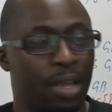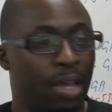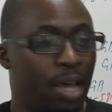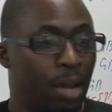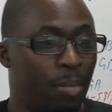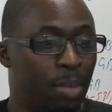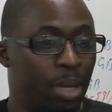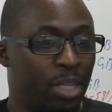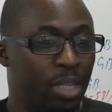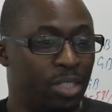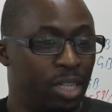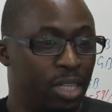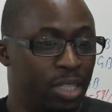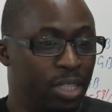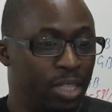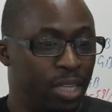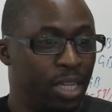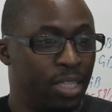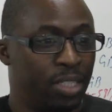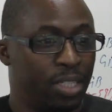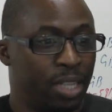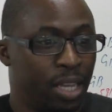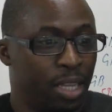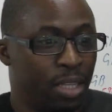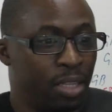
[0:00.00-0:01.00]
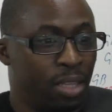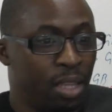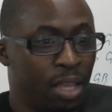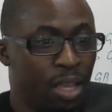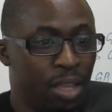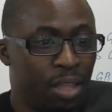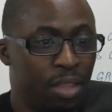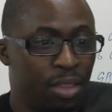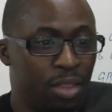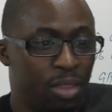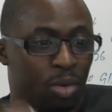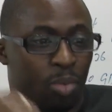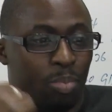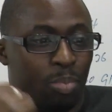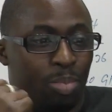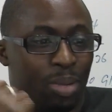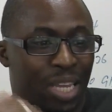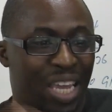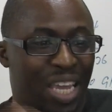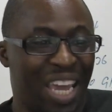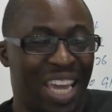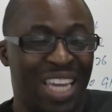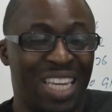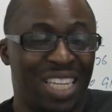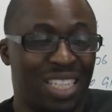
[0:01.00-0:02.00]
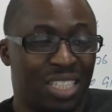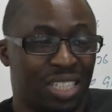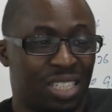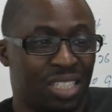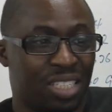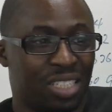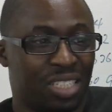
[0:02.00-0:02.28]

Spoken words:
and then come back to the desk, and there'll be